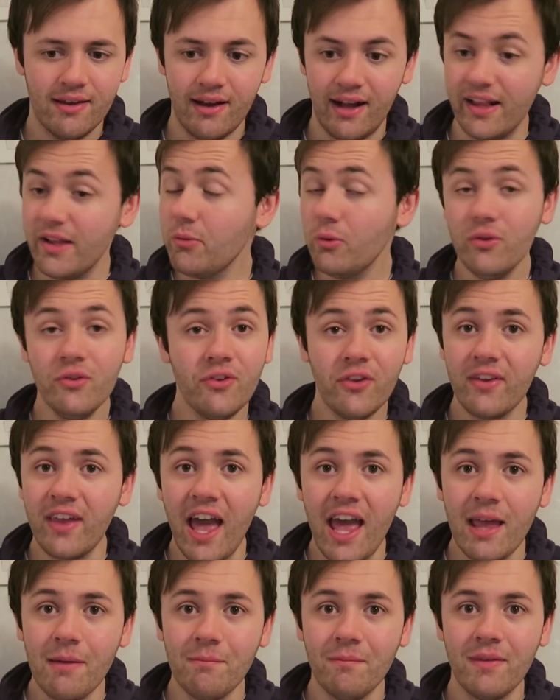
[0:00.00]
and he won us the
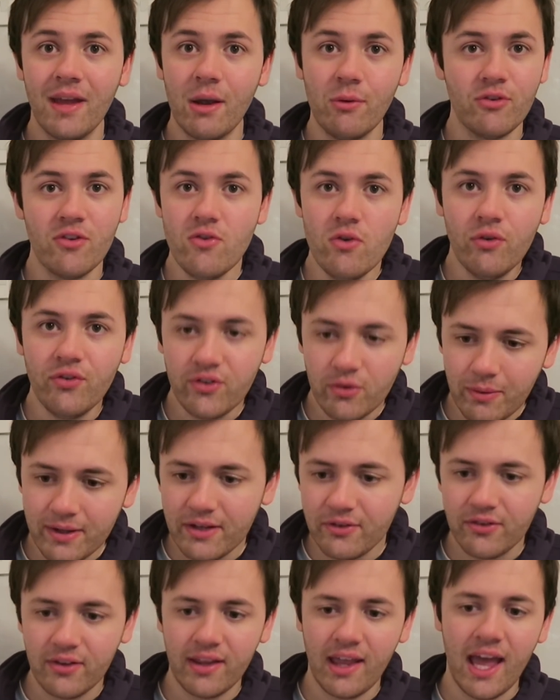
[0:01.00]
game. It was enough to
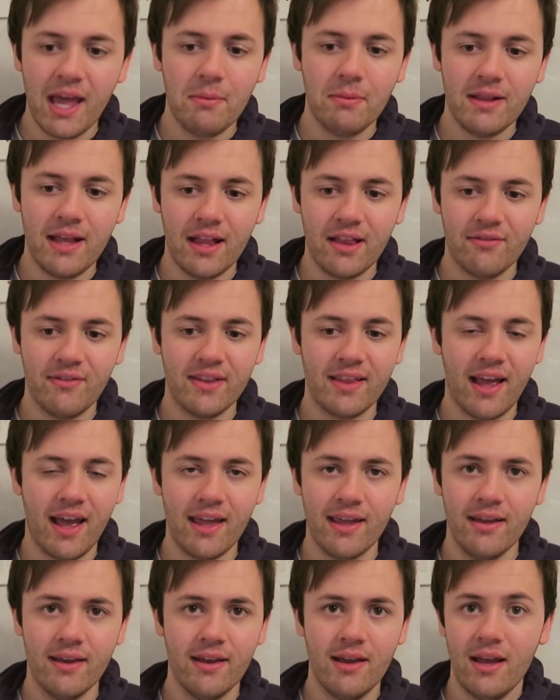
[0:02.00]
win us the game at the end of the
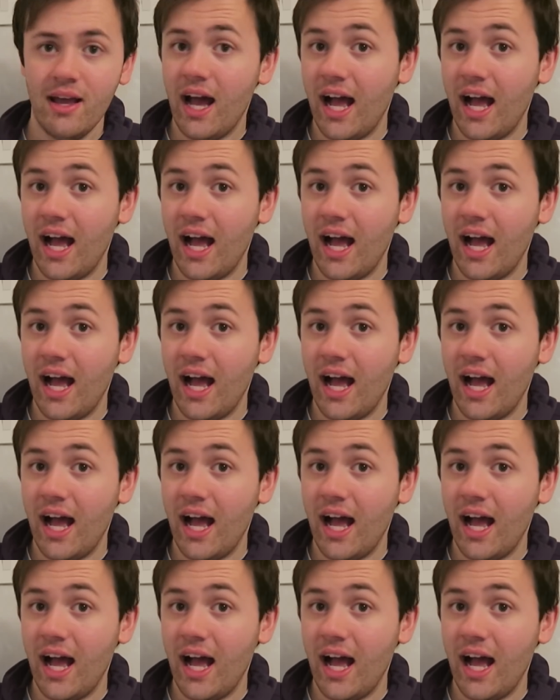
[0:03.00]
day.